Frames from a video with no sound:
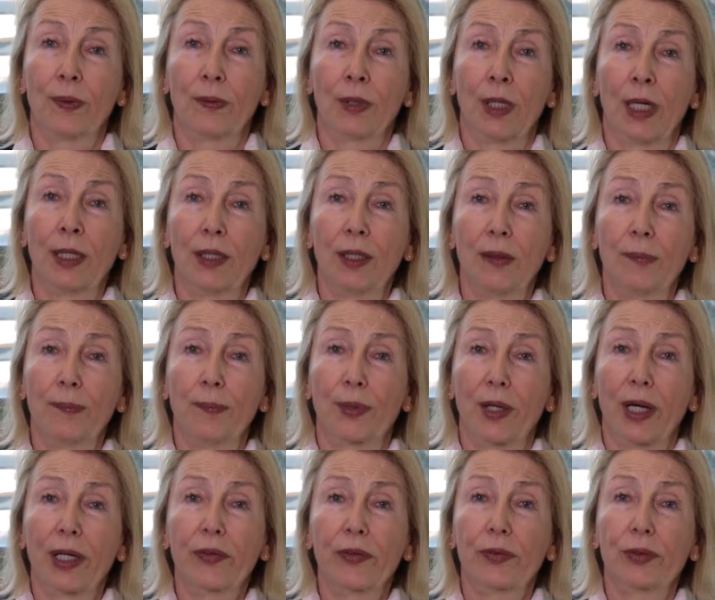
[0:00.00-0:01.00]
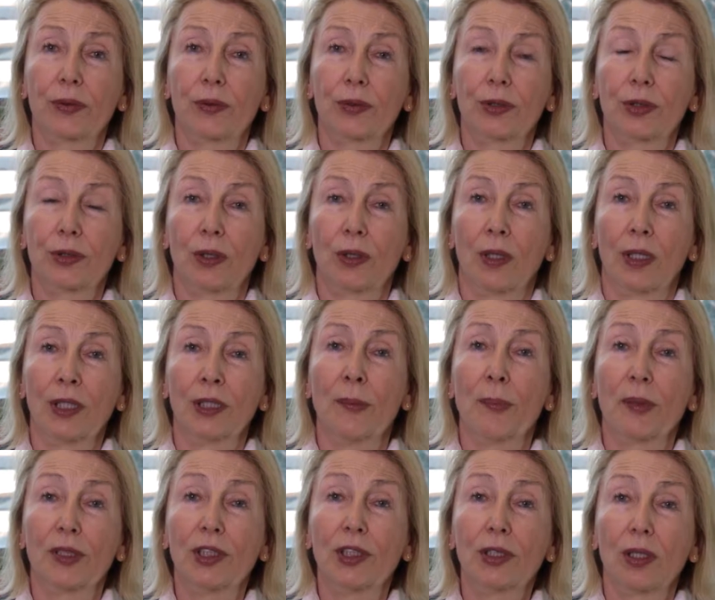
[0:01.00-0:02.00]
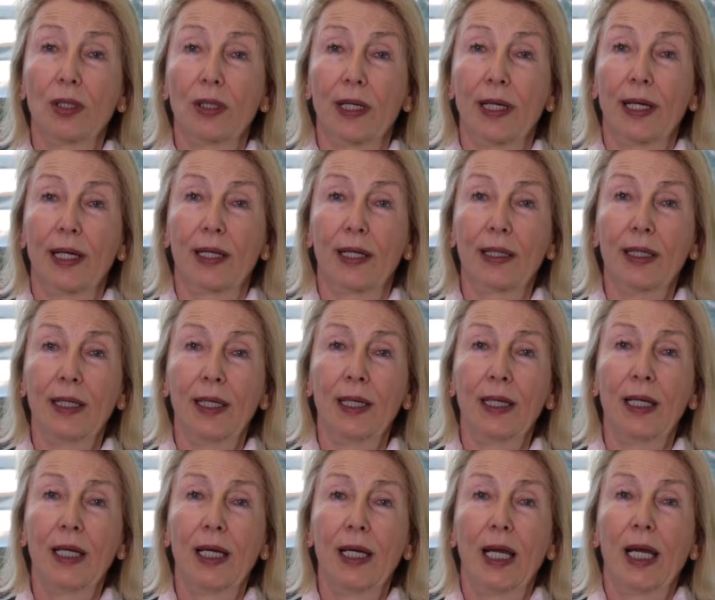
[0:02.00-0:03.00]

any breakthroughs in a particular area,